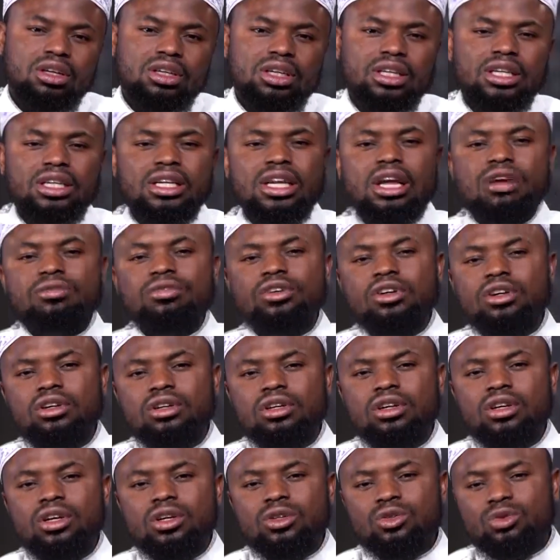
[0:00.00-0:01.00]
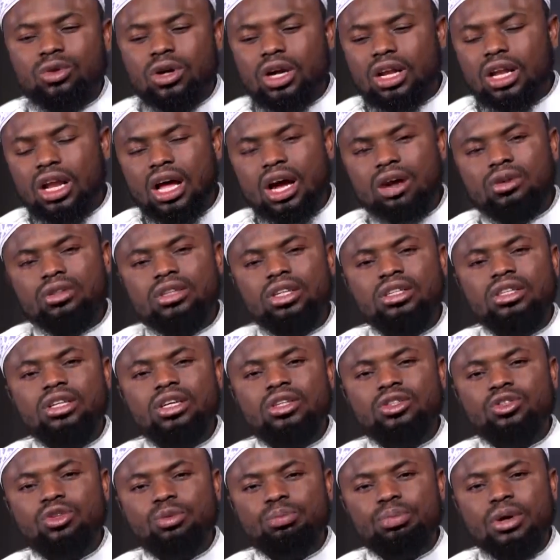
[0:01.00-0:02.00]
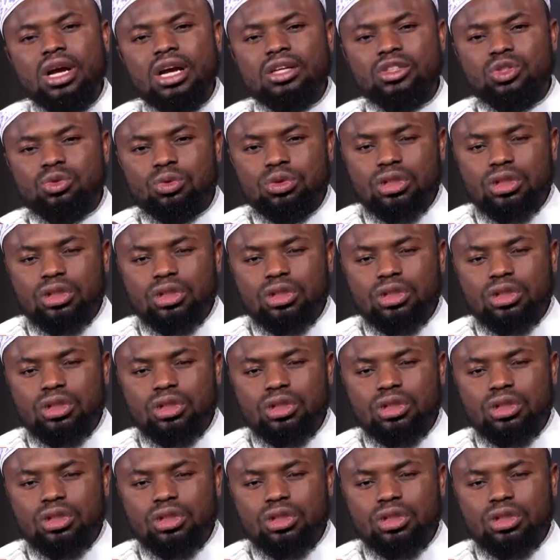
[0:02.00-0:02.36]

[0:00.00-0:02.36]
never to allow the day to pass